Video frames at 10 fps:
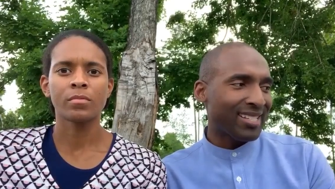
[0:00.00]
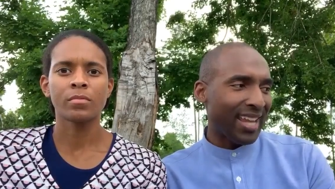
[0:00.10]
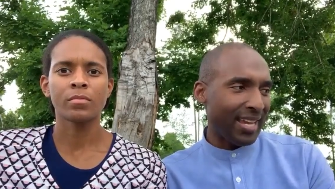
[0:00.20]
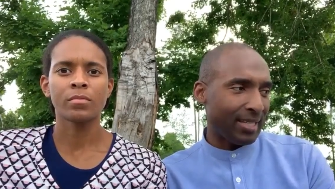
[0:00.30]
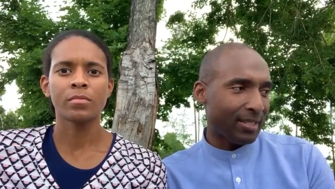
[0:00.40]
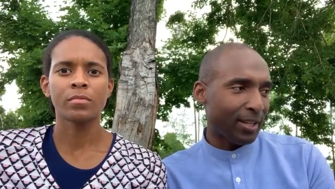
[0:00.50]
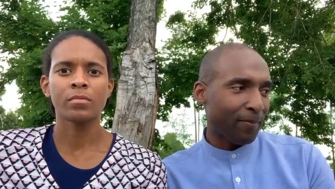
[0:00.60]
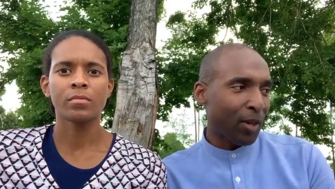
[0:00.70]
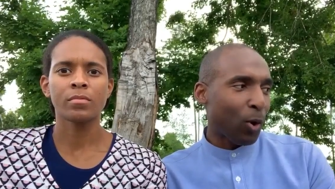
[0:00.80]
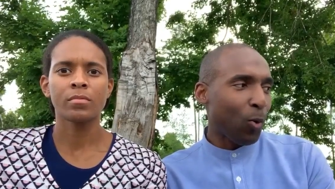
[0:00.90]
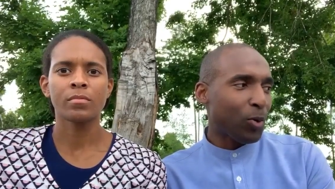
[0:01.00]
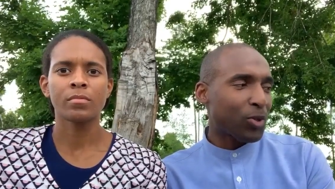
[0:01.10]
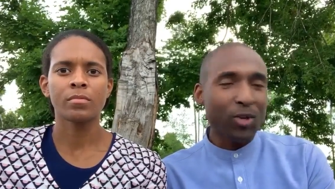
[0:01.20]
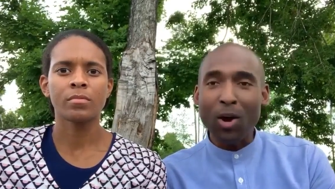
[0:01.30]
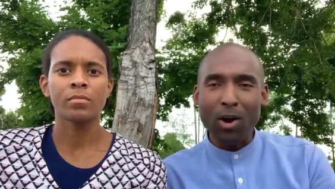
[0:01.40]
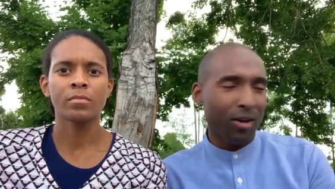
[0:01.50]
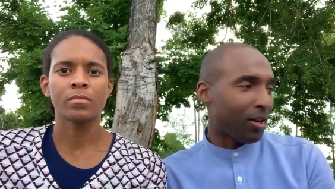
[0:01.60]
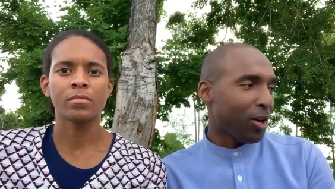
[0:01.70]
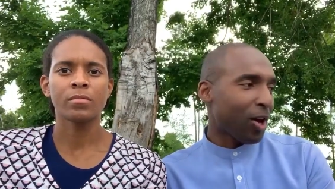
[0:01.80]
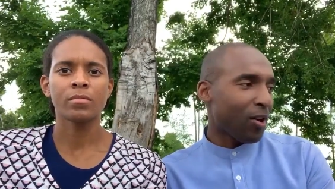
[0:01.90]
Speaker 1: saint whose
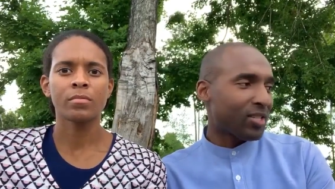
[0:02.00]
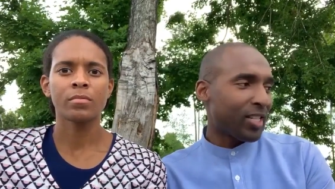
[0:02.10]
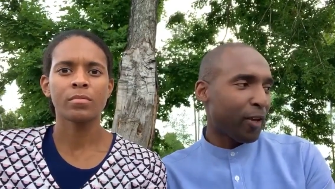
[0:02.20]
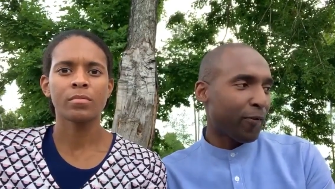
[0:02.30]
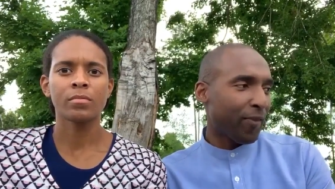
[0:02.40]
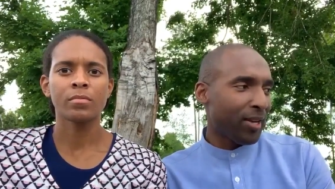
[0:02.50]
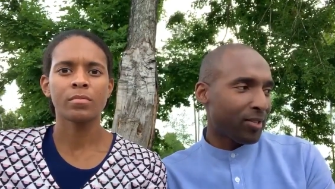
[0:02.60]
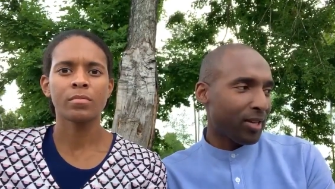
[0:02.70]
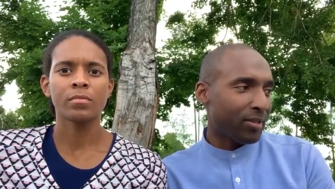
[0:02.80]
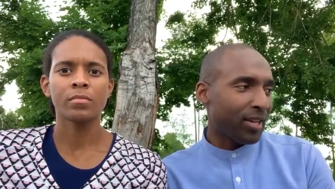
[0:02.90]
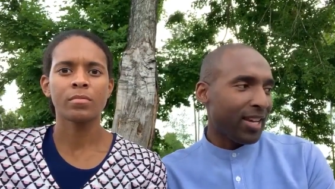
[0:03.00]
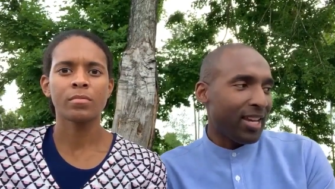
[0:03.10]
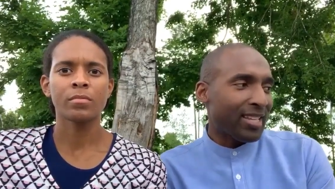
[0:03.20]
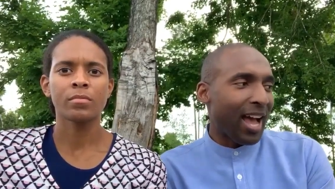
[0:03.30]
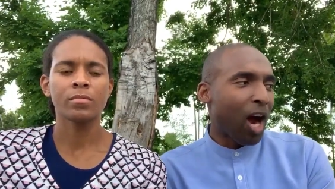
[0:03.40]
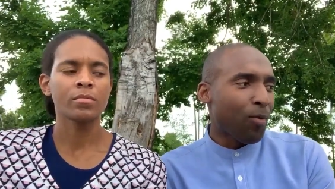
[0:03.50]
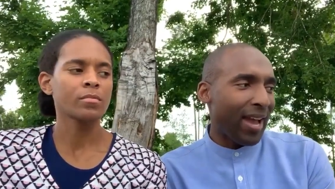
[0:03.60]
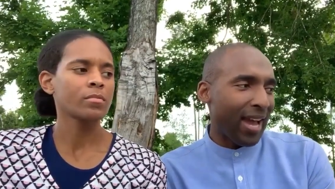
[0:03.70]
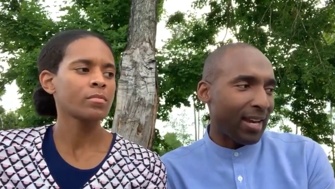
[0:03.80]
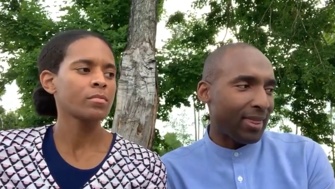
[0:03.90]
song of St. Francis is
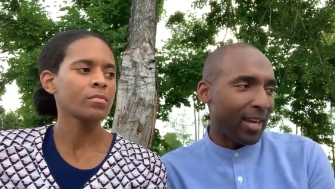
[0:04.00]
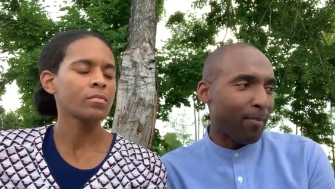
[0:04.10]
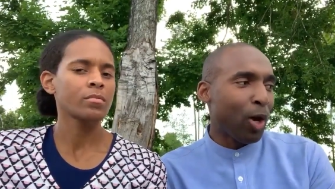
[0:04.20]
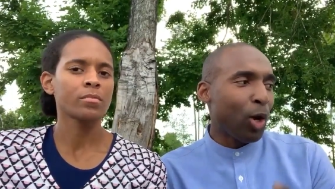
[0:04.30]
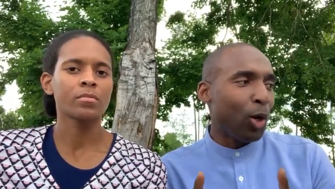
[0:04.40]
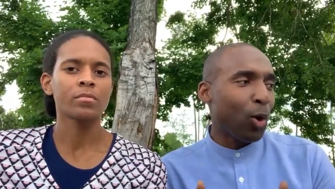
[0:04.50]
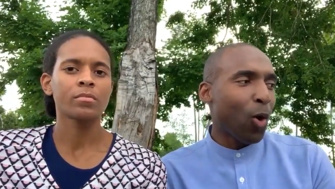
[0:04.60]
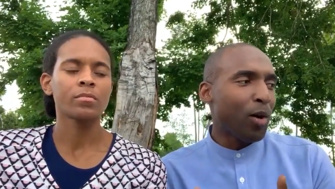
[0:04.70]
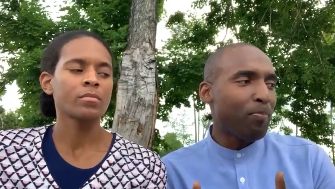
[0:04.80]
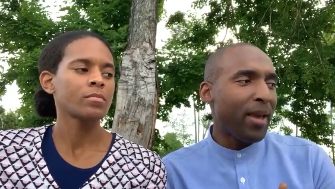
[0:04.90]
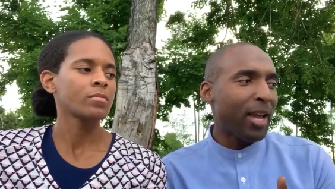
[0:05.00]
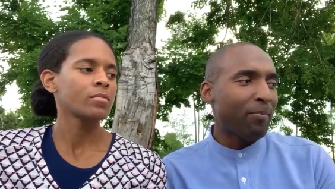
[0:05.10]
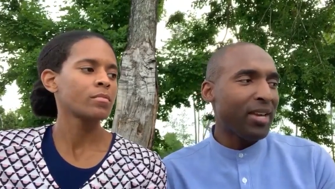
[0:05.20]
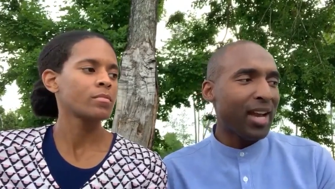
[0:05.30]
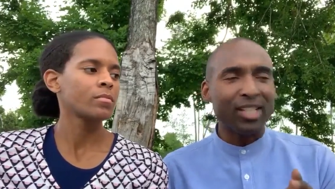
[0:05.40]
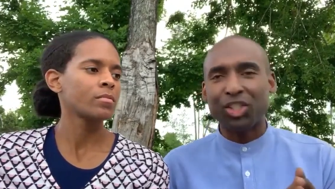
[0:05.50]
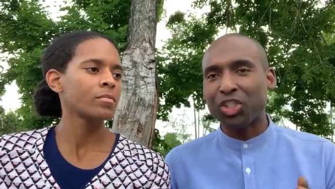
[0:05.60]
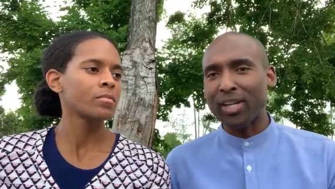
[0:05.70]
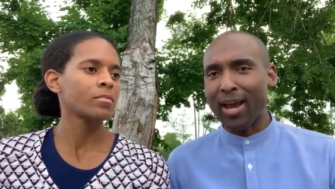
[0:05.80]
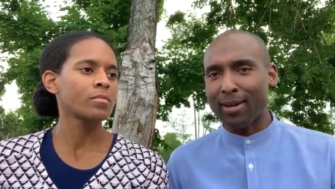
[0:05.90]
our anthem, Lord, make me a
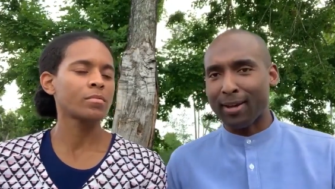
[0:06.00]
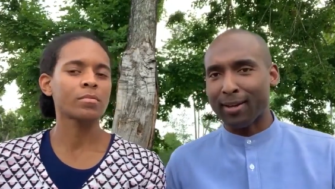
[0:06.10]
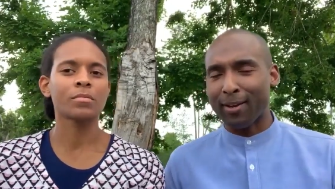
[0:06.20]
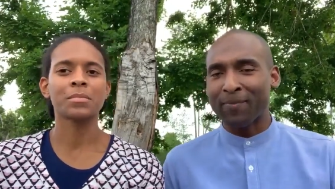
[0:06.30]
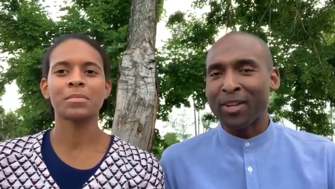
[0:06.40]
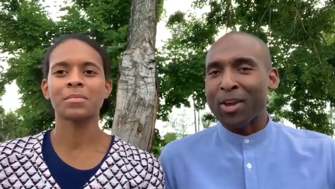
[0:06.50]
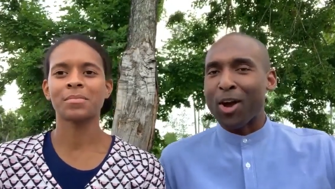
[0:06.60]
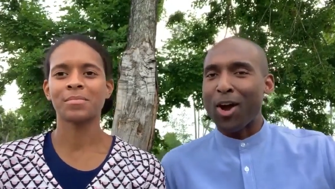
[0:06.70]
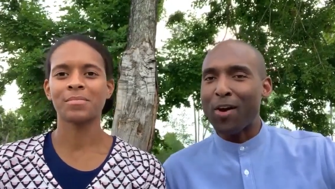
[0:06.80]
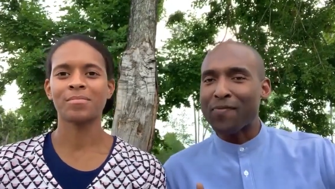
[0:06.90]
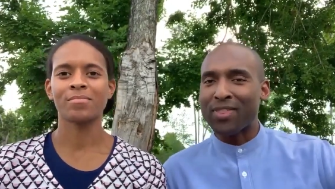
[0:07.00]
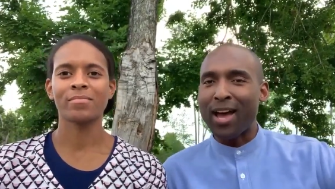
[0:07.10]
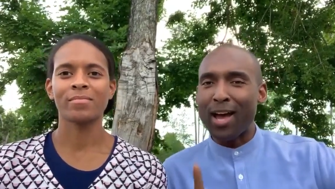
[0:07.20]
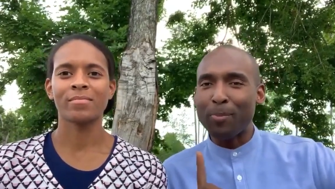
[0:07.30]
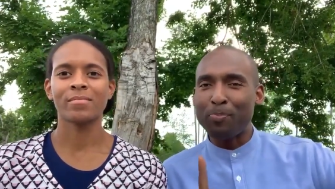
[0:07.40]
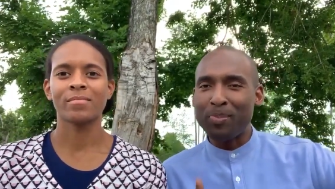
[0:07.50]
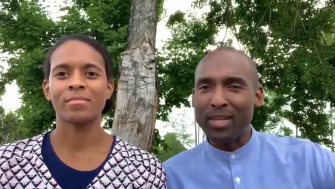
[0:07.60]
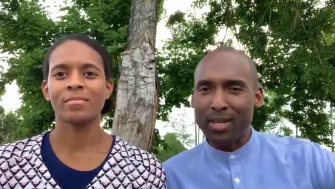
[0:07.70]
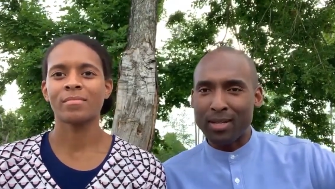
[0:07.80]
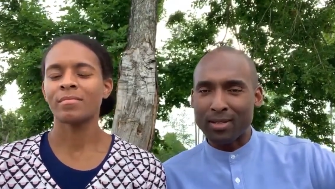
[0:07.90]
channel of thy
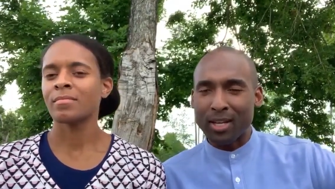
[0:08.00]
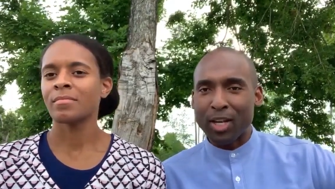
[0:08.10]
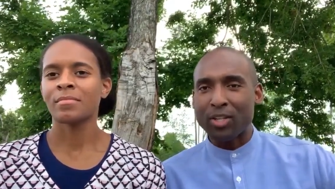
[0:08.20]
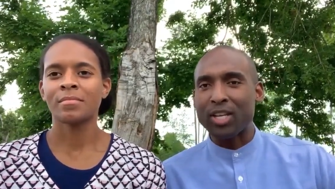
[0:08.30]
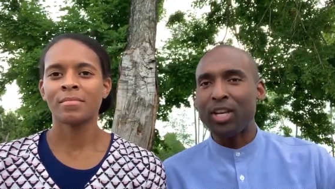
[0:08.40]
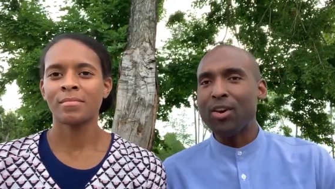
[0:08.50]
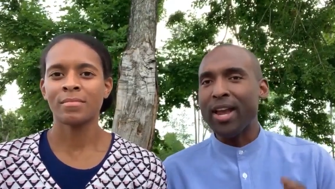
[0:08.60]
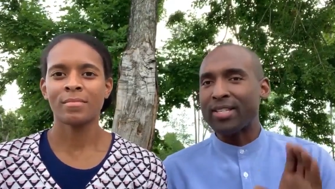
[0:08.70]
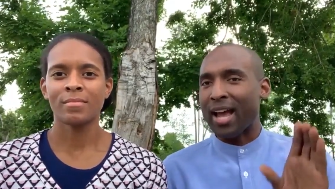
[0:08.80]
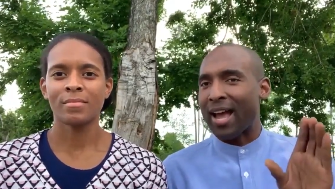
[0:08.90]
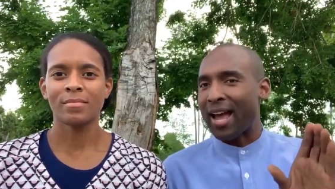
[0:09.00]
peace. So here is a